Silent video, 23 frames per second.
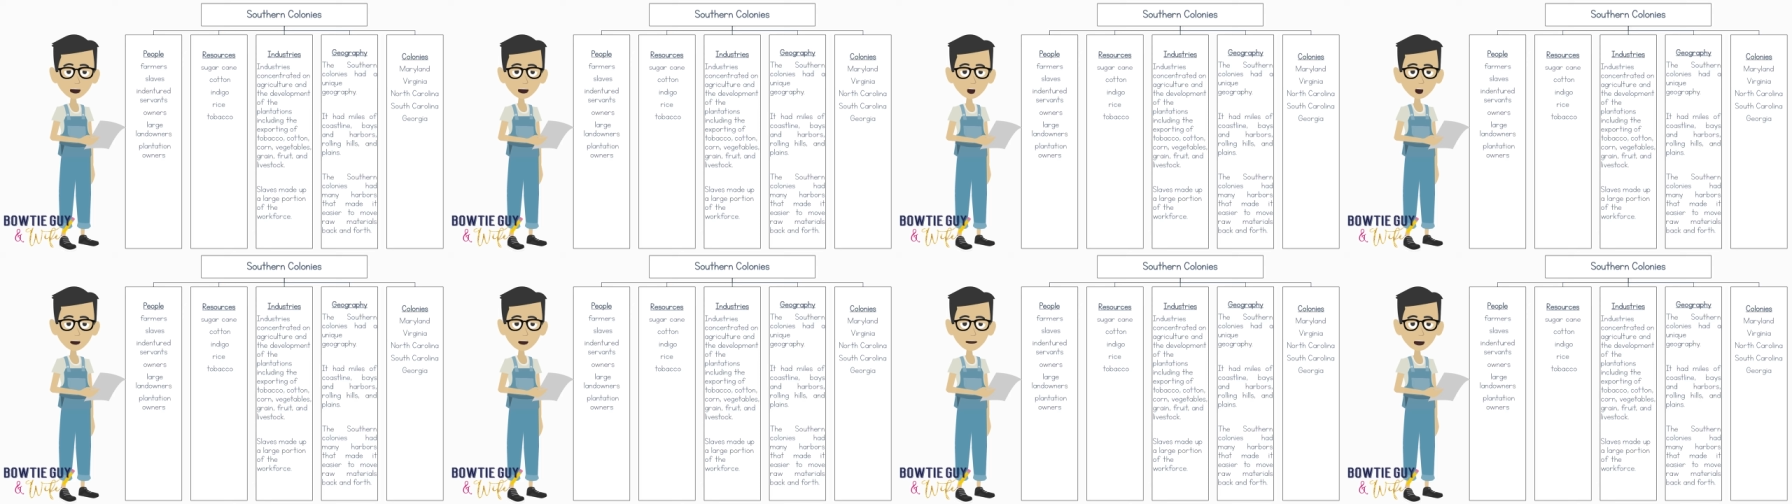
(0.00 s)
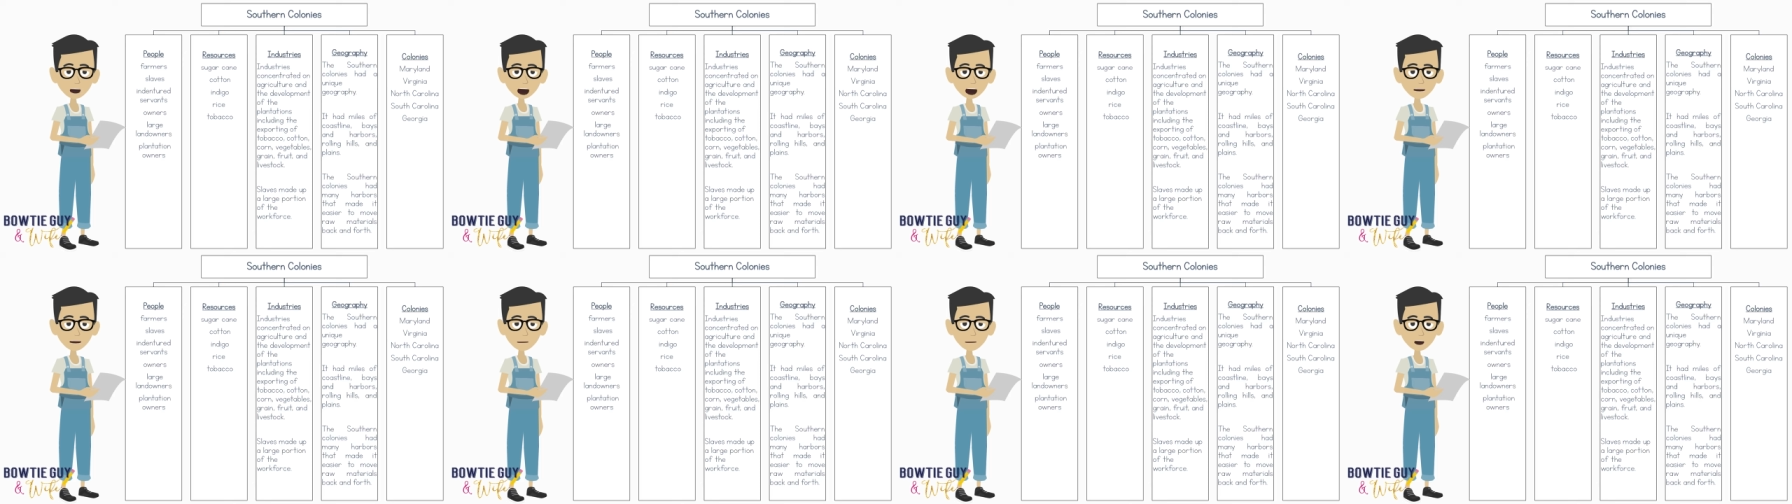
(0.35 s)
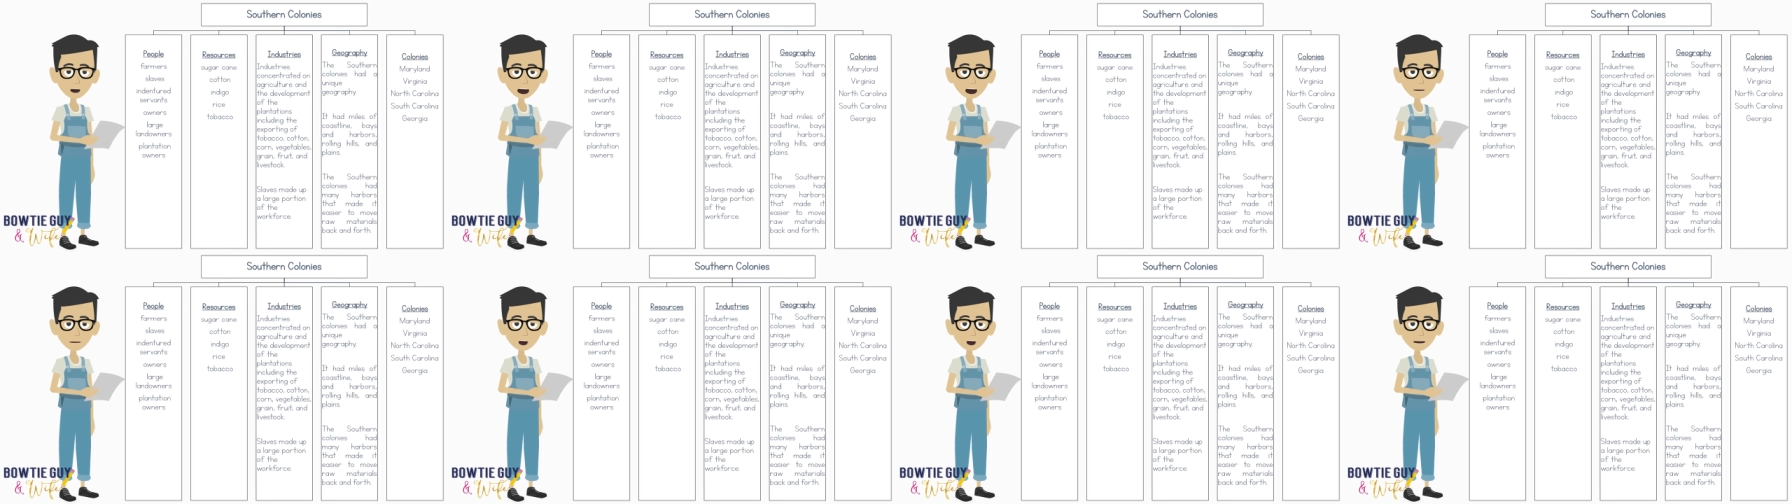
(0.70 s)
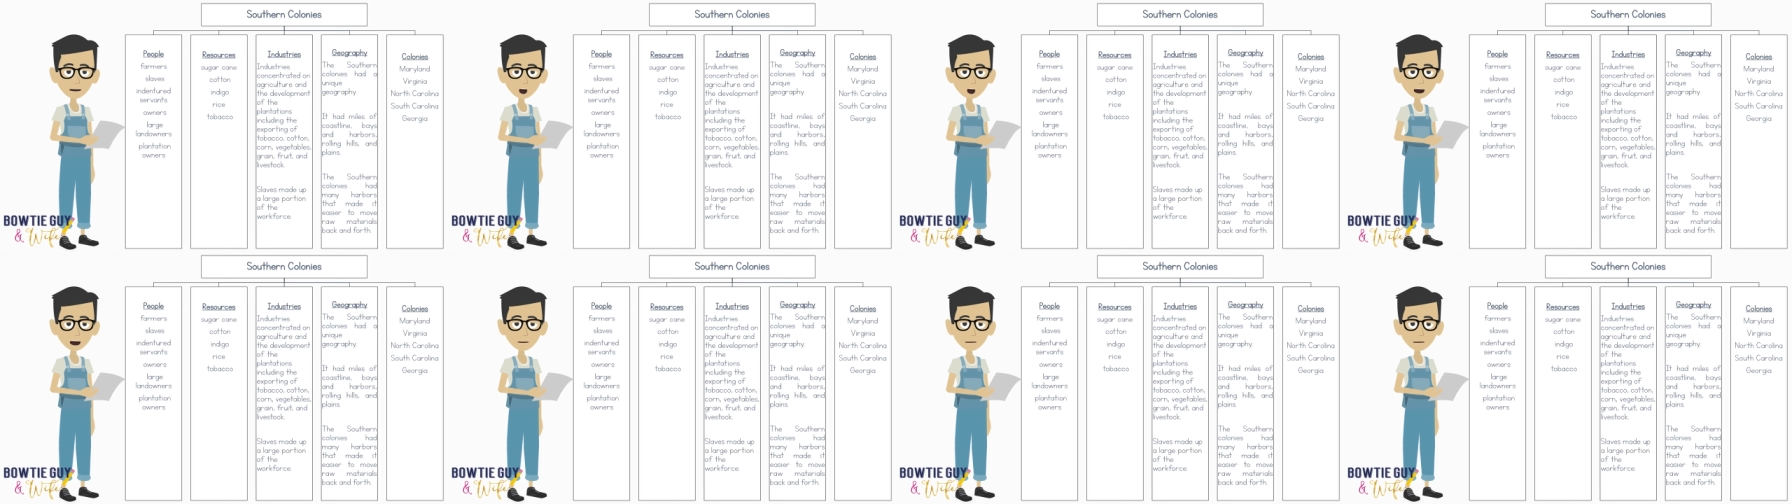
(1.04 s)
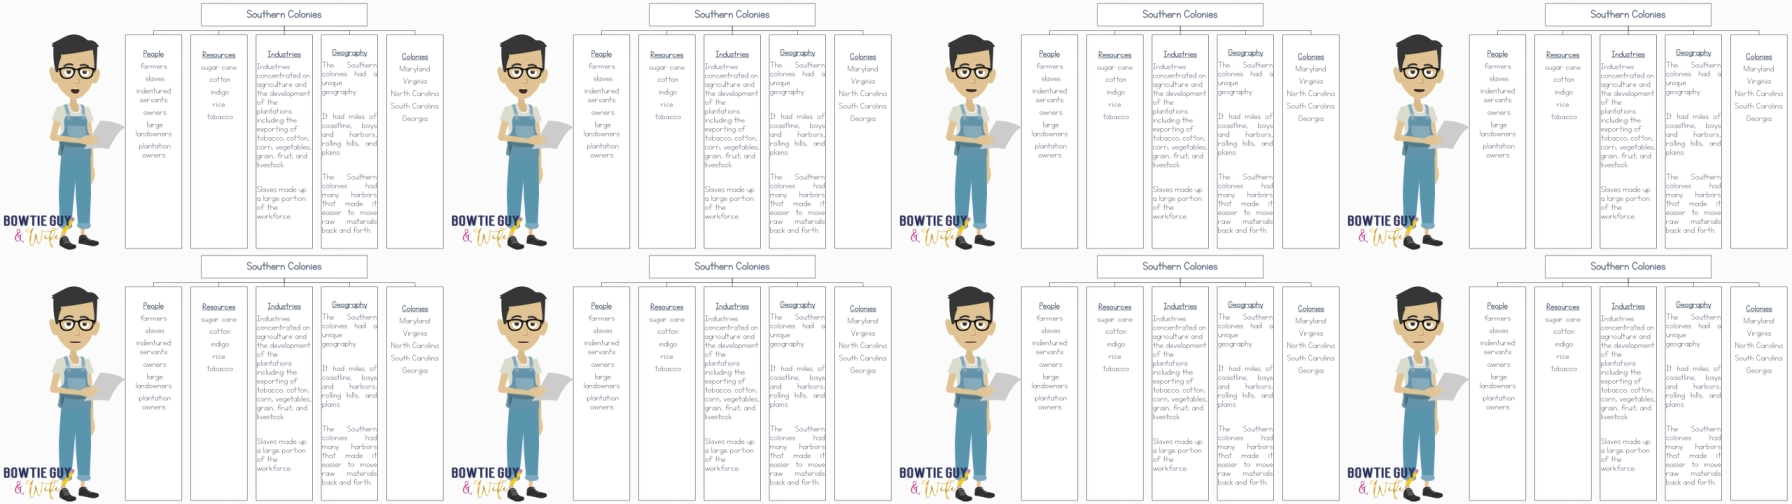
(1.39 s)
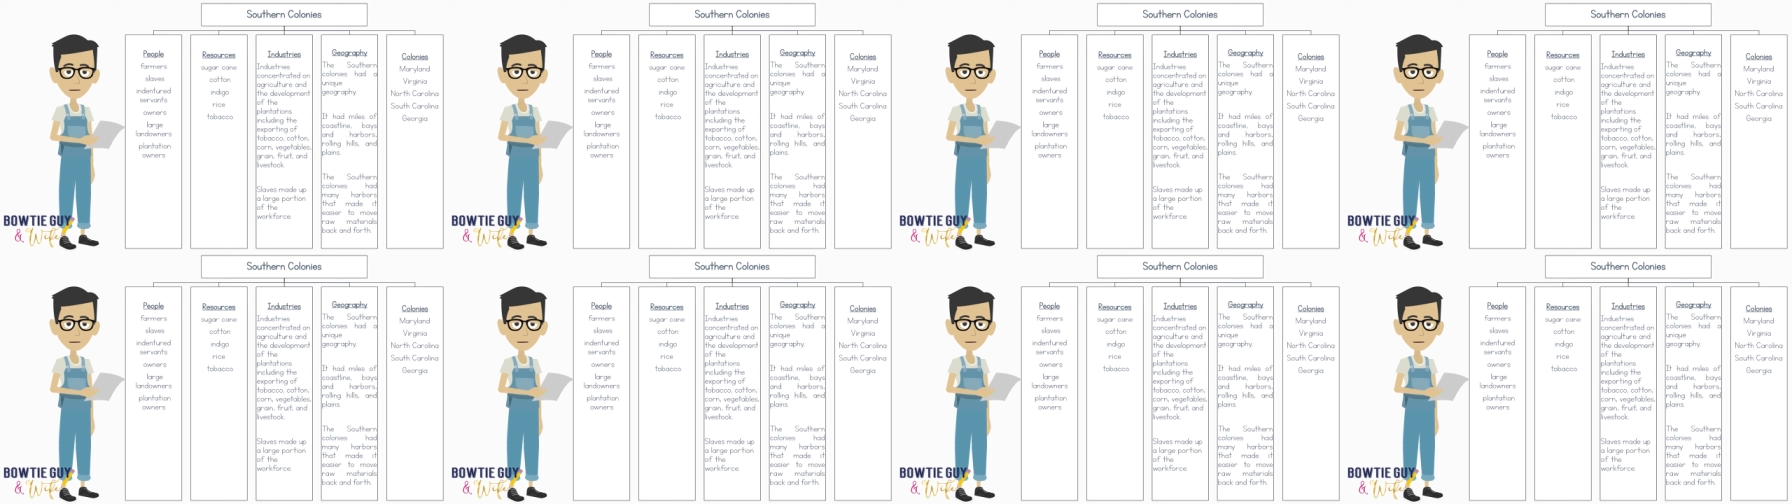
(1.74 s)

up a large portion of the workforce.